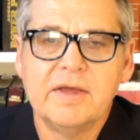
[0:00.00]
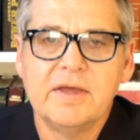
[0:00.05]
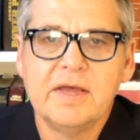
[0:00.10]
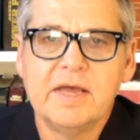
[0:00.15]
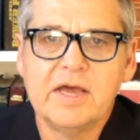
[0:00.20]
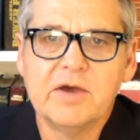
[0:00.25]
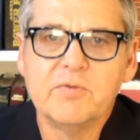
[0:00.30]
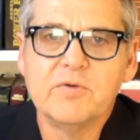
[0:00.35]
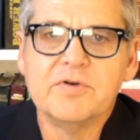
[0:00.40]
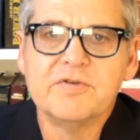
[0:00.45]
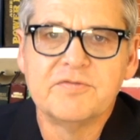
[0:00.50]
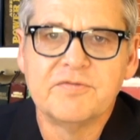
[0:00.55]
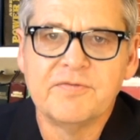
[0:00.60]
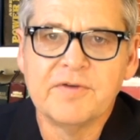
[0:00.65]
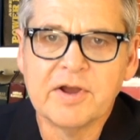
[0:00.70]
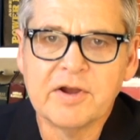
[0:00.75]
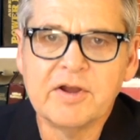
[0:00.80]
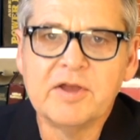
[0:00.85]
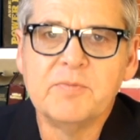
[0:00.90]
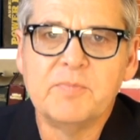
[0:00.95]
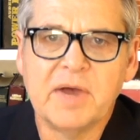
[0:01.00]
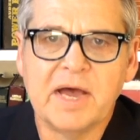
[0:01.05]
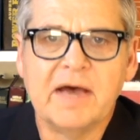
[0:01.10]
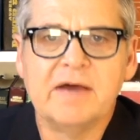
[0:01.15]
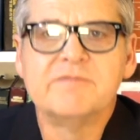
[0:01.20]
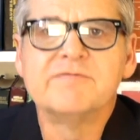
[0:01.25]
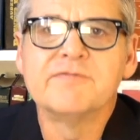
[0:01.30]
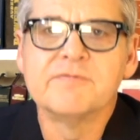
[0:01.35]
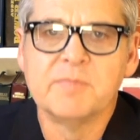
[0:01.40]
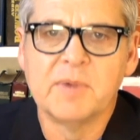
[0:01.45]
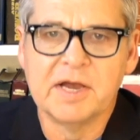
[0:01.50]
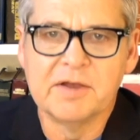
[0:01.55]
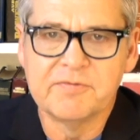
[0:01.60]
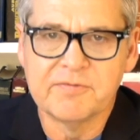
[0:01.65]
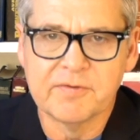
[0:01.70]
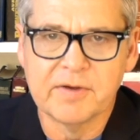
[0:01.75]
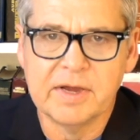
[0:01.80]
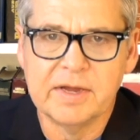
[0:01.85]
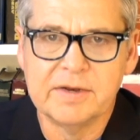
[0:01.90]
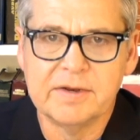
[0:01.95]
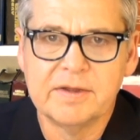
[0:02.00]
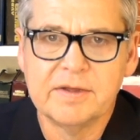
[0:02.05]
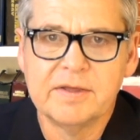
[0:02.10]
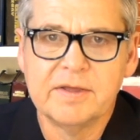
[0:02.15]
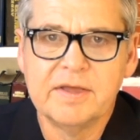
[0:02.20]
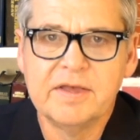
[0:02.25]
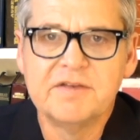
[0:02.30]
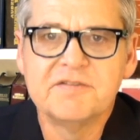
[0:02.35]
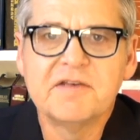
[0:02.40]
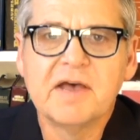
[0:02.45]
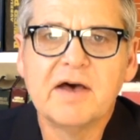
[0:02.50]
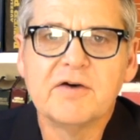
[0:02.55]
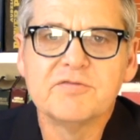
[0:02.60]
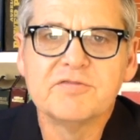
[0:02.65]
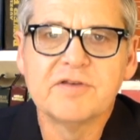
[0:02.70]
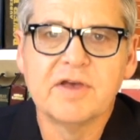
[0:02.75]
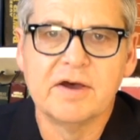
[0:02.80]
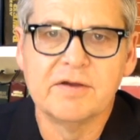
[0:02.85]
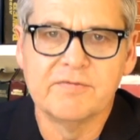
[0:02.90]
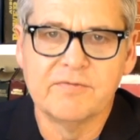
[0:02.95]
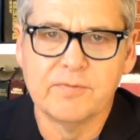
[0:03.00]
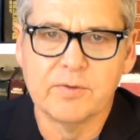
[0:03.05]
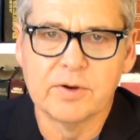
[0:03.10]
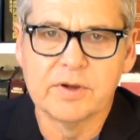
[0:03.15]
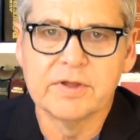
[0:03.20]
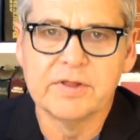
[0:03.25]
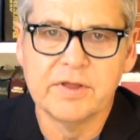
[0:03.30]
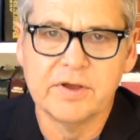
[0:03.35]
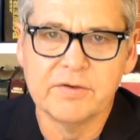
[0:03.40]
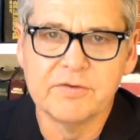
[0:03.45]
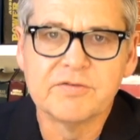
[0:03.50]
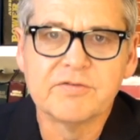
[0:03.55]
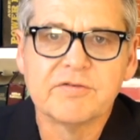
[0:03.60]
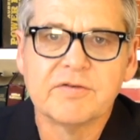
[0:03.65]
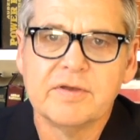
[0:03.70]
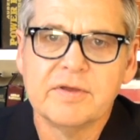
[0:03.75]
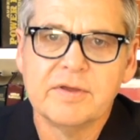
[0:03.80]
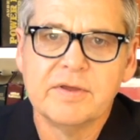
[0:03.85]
It was very bad for my friend. His house got foreclosed.